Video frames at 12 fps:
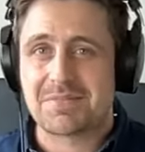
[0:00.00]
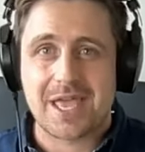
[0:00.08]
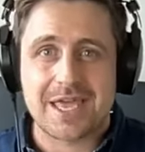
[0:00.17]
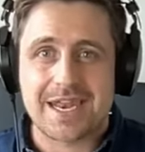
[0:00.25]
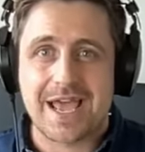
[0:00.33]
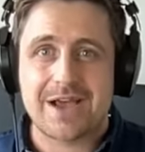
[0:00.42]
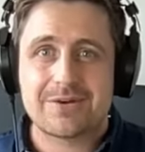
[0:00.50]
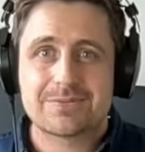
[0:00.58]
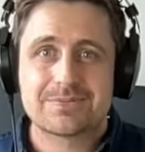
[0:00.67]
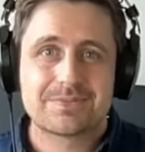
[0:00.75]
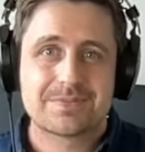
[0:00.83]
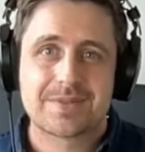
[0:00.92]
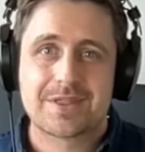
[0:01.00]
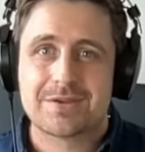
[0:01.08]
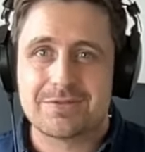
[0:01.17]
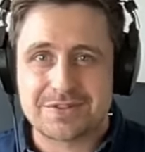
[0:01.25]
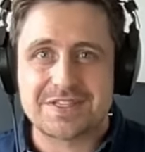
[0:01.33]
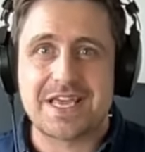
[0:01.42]
And now
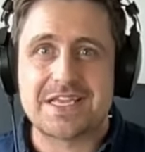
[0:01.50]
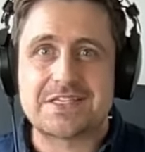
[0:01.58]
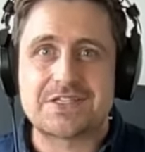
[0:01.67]
for today's